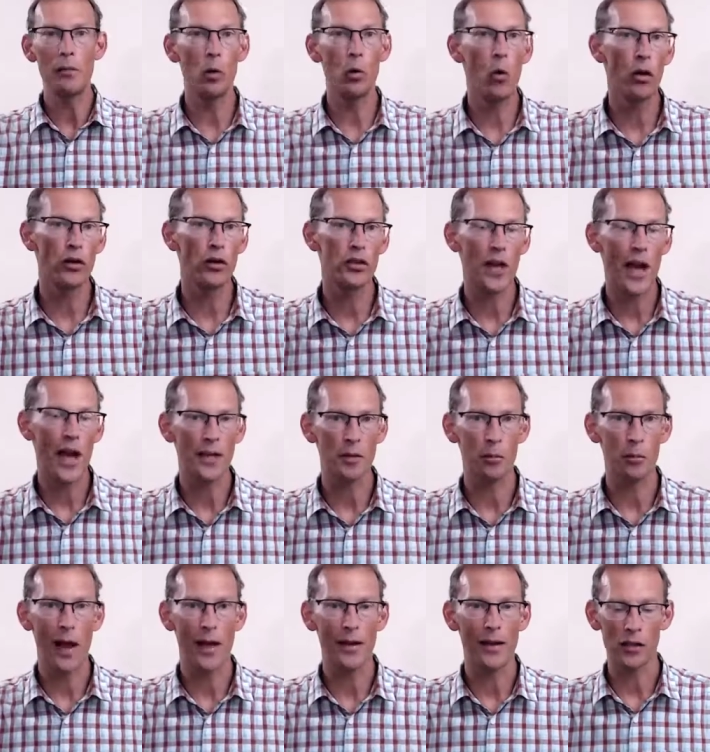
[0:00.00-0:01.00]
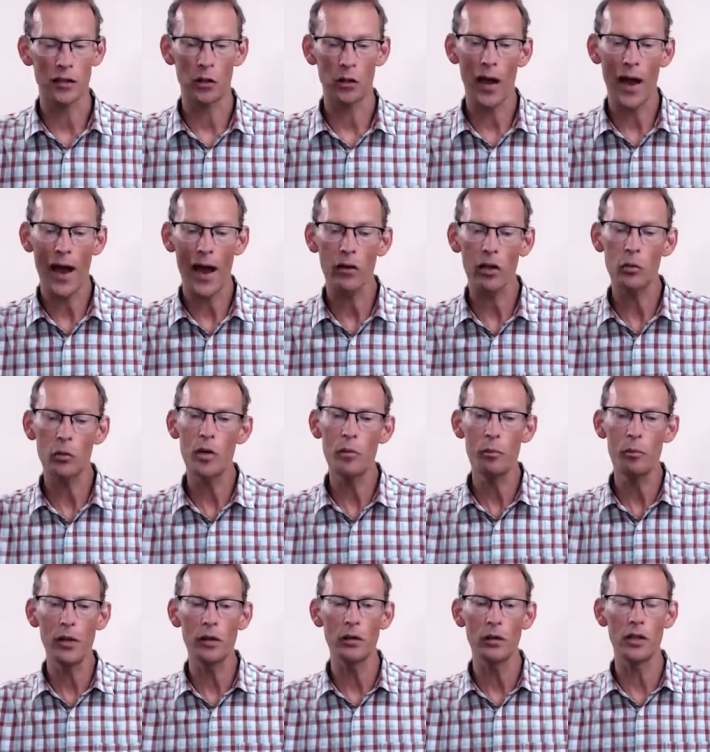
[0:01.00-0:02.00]
want tax planning. So, how can we
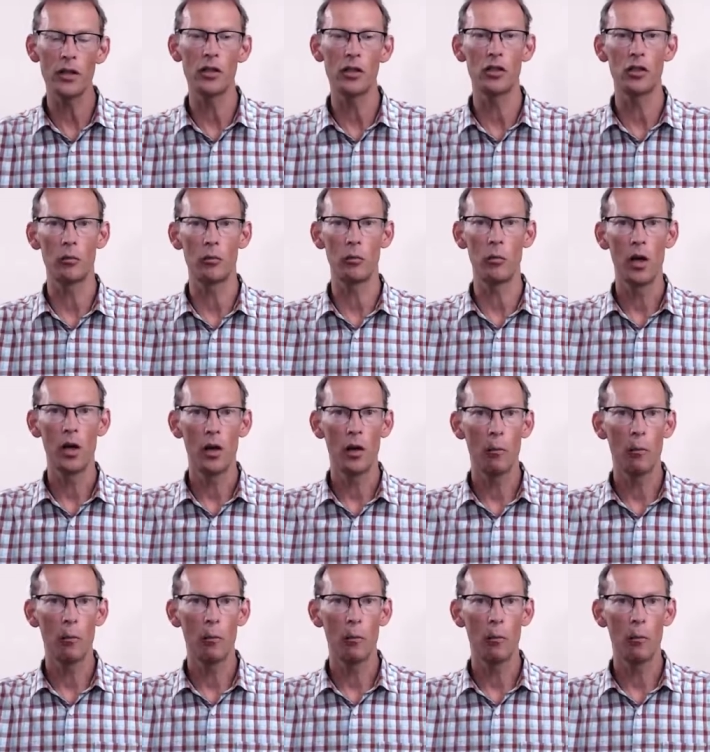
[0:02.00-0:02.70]
build in some